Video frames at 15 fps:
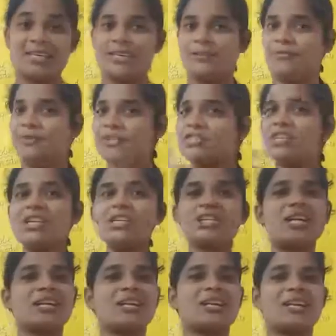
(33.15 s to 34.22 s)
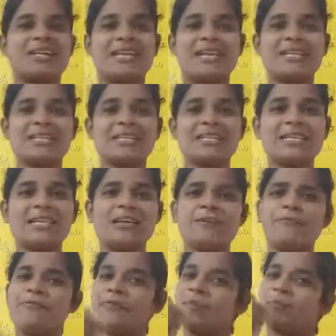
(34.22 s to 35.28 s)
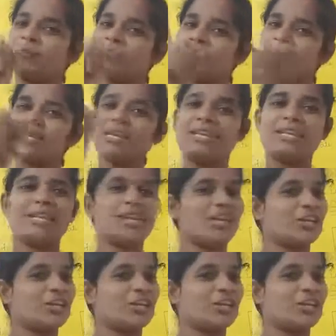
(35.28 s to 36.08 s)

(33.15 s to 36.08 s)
If at all you are not liking, from today